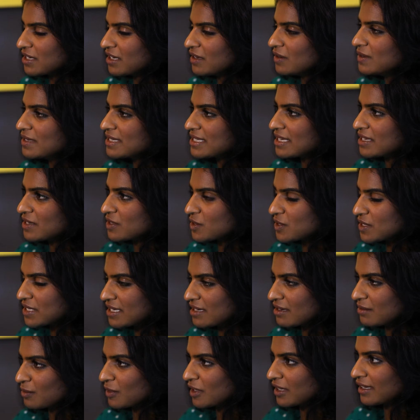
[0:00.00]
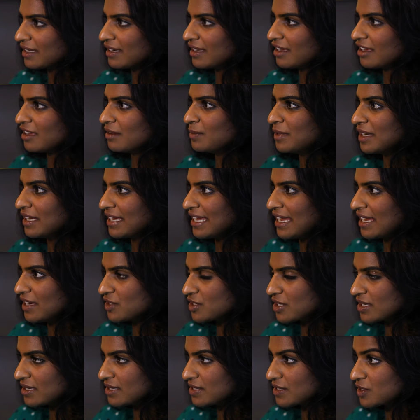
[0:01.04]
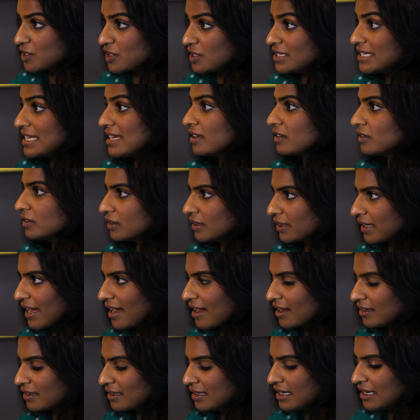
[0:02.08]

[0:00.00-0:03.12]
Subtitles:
who is interested in marketing communications should take a look at.